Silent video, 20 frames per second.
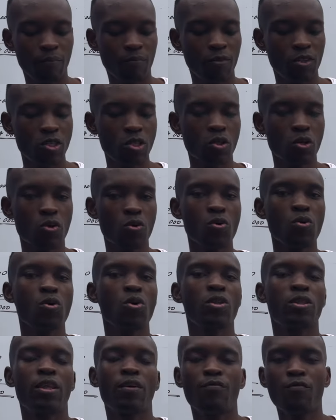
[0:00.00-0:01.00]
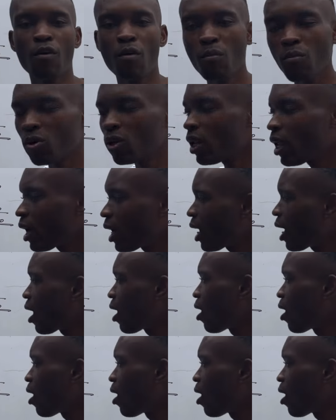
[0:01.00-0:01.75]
so the formula